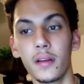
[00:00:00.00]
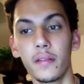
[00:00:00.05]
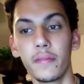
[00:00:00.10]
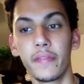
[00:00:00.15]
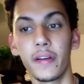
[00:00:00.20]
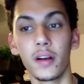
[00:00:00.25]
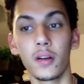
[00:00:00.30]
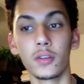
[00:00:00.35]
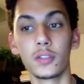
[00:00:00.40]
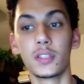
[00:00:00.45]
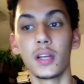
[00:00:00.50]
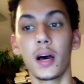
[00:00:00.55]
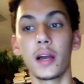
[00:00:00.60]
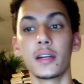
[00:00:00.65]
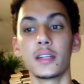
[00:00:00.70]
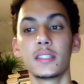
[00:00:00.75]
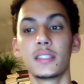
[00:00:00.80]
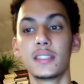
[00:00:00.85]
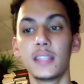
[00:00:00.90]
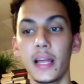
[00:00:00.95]
Pharaoh's
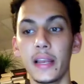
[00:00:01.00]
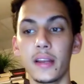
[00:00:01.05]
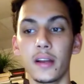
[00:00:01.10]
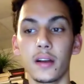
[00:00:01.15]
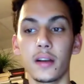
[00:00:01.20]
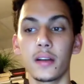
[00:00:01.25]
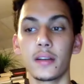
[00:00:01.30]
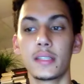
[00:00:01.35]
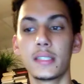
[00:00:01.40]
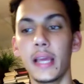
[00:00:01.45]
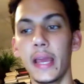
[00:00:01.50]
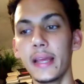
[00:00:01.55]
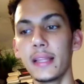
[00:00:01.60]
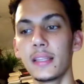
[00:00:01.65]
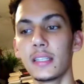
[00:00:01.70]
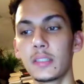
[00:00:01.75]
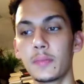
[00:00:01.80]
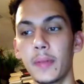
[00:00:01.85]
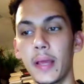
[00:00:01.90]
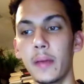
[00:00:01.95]
daughter said to her, "Take
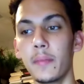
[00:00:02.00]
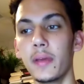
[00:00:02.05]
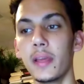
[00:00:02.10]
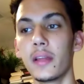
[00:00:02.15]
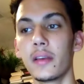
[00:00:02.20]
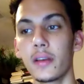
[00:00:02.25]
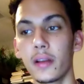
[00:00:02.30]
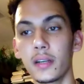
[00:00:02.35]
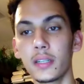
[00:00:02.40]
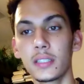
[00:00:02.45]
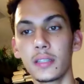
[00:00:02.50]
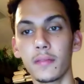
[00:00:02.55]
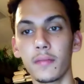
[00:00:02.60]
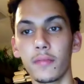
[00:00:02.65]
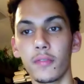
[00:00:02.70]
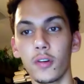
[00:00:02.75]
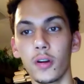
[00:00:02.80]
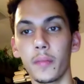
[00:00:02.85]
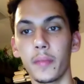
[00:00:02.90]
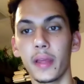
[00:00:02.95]
this baby and nurse him
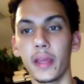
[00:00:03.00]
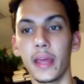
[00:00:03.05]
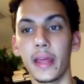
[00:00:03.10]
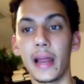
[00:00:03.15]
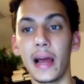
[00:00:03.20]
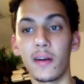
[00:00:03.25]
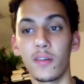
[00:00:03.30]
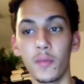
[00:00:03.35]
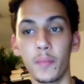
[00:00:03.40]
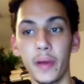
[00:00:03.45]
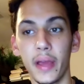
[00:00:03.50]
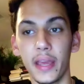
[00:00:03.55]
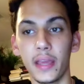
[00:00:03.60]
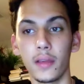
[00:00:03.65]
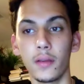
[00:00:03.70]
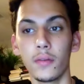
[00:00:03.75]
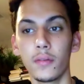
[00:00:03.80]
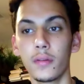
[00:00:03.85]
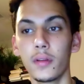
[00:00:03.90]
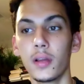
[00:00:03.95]
for me, and I will pay
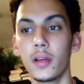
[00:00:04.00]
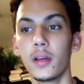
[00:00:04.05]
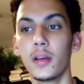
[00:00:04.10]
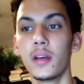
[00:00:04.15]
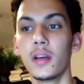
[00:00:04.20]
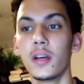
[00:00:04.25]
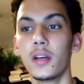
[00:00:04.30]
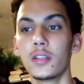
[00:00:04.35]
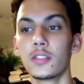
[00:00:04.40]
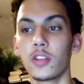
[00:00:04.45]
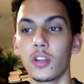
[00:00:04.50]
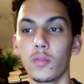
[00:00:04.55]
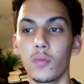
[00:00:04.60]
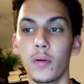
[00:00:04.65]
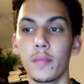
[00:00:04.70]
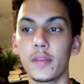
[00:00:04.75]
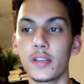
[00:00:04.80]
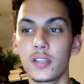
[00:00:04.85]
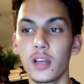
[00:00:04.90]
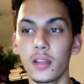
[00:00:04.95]
you." So the
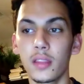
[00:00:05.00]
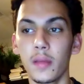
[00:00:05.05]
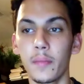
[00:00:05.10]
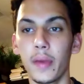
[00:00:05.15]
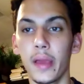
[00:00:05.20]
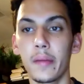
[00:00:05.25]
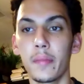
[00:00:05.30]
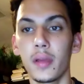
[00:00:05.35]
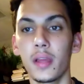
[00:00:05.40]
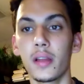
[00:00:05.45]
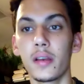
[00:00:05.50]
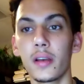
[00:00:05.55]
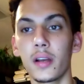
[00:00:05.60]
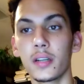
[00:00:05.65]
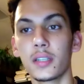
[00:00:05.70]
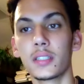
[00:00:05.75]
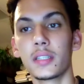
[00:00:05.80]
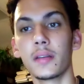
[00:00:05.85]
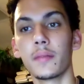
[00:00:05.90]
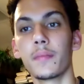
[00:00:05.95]
woman took the baby and
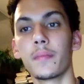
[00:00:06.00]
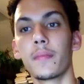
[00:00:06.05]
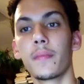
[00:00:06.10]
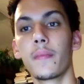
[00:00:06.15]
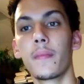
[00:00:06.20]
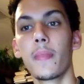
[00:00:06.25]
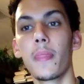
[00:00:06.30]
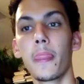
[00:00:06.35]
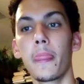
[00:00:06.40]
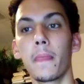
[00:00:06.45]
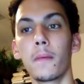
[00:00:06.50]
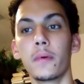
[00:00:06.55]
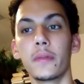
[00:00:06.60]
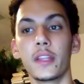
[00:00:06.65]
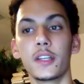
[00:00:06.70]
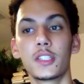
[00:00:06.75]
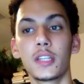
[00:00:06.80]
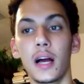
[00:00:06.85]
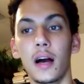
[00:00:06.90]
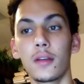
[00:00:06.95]
nursed him. When
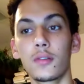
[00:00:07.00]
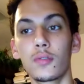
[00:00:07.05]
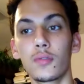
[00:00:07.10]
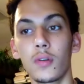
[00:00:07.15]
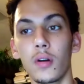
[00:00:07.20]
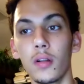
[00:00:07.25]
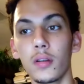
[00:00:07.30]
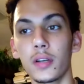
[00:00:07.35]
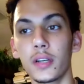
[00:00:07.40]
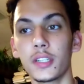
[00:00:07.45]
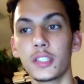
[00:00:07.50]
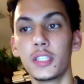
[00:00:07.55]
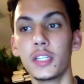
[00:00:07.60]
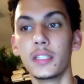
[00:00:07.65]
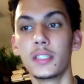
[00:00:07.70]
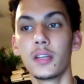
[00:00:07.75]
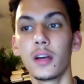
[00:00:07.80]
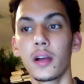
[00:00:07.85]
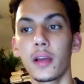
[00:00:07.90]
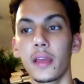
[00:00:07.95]
the child grew older, she
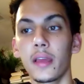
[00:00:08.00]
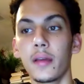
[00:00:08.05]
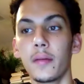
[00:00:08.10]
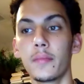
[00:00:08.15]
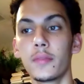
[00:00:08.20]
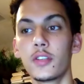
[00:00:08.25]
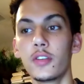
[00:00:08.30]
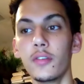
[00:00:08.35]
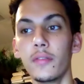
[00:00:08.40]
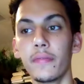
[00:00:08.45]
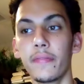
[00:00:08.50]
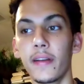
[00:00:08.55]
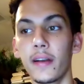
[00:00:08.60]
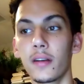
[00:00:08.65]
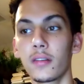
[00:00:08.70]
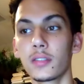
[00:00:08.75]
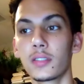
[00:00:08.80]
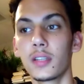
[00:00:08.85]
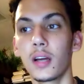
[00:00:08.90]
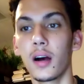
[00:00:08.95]
took him to
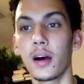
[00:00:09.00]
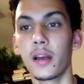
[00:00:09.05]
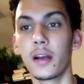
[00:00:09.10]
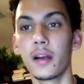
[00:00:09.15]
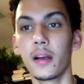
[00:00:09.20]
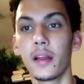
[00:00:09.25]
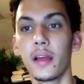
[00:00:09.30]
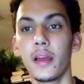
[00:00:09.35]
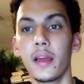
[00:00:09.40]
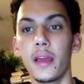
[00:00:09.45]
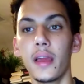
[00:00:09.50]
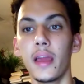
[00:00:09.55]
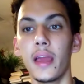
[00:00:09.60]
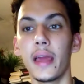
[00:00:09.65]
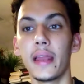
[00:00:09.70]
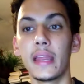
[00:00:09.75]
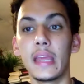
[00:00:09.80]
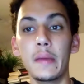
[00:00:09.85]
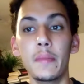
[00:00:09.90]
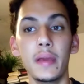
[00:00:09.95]
Pharaoh's daughter,
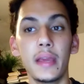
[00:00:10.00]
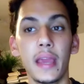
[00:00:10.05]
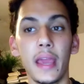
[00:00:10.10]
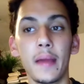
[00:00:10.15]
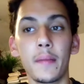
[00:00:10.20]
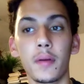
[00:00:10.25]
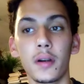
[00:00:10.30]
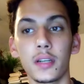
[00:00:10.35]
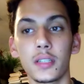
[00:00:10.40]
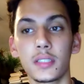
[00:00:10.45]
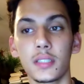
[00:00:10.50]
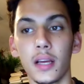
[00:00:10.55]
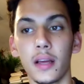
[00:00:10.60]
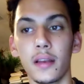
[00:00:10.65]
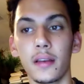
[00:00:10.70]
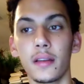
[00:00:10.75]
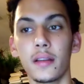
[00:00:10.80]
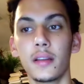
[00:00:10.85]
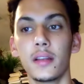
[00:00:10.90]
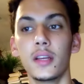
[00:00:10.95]
and he became her
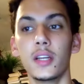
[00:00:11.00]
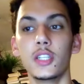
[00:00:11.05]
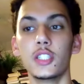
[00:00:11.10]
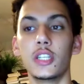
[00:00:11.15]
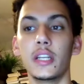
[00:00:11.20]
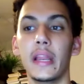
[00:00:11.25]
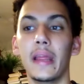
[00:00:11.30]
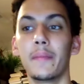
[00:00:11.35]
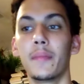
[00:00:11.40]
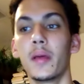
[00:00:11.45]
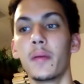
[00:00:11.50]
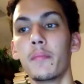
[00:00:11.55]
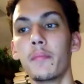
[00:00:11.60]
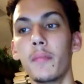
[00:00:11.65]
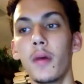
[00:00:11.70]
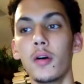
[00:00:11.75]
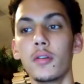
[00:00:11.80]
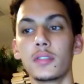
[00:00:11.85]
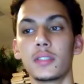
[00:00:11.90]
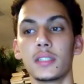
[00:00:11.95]
son. She named him
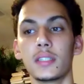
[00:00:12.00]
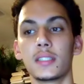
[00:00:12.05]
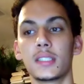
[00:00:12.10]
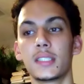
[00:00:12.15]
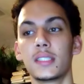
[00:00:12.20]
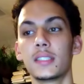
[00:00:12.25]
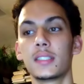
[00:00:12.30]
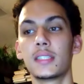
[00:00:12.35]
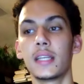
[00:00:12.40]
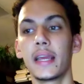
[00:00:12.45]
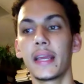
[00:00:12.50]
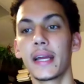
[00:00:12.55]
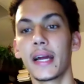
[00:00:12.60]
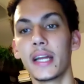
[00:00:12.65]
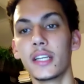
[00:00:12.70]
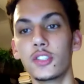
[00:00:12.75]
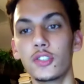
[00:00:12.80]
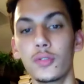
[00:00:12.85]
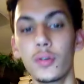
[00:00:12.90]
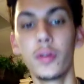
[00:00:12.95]
Moses, saying,
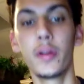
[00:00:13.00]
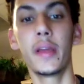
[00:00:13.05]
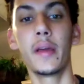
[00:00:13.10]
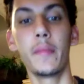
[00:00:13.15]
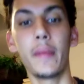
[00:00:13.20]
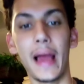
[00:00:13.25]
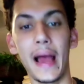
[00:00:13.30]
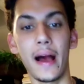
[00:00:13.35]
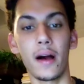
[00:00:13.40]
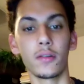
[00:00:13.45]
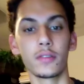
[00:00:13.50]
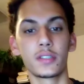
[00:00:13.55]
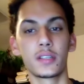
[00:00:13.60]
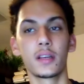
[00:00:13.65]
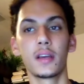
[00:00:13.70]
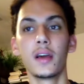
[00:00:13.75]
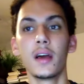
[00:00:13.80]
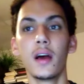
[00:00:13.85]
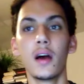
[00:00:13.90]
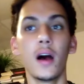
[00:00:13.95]
I drew him out
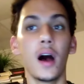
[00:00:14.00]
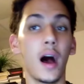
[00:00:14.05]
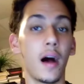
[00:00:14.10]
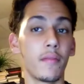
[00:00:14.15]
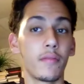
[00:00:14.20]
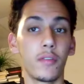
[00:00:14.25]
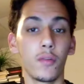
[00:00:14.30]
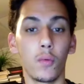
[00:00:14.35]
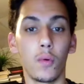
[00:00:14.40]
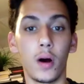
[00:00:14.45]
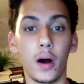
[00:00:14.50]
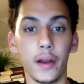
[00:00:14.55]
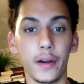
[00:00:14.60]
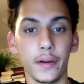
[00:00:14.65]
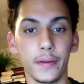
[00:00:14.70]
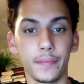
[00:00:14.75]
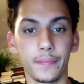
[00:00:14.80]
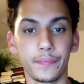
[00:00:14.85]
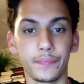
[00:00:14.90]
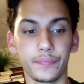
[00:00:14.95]
of the water.